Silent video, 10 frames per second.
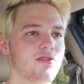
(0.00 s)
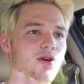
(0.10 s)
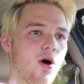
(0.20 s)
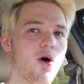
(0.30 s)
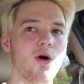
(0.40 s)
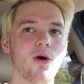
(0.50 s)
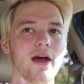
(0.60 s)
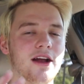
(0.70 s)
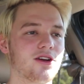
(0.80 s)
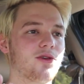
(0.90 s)
the whole
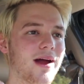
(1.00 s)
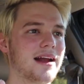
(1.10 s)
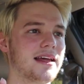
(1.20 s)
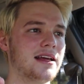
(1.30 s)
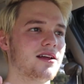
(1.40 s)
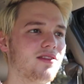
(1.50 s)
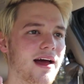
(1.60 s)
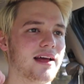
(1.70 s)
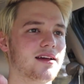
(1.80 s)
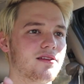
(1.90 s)
integrating
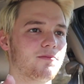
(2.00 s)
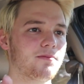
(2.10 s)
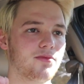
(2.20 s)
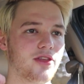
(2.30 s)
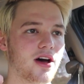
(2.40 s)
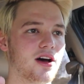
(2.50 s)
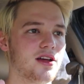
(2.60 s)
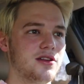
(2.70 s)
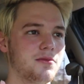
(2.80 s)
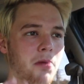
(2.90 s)
like
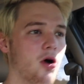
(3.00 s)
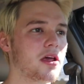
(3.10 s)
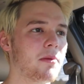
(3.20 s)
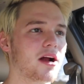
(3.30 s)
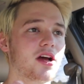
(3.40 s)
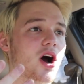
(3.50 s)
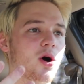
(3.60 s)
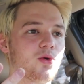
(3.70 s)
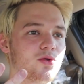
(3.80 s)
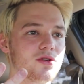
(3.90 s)
the Pokemon
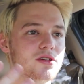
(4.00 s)
Go